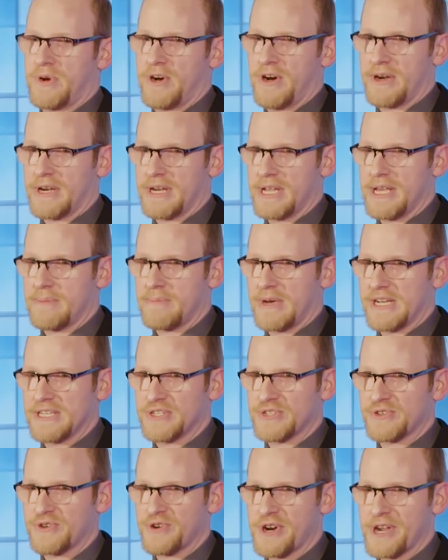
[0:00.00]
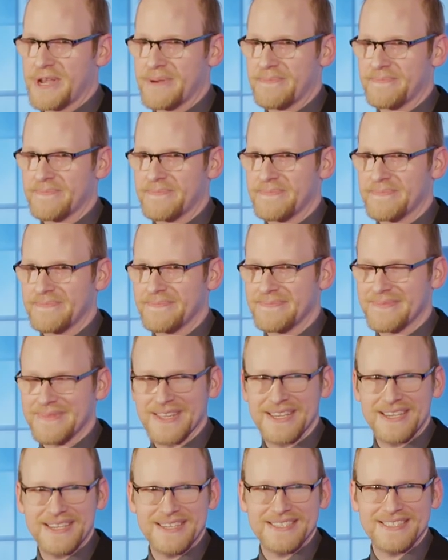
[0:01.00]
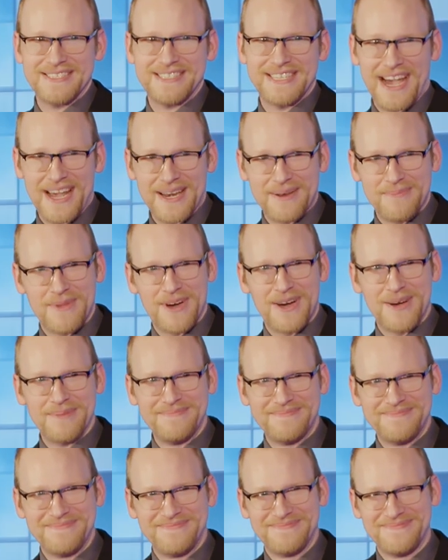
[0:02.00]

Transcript: part in my story. Dad and Mom,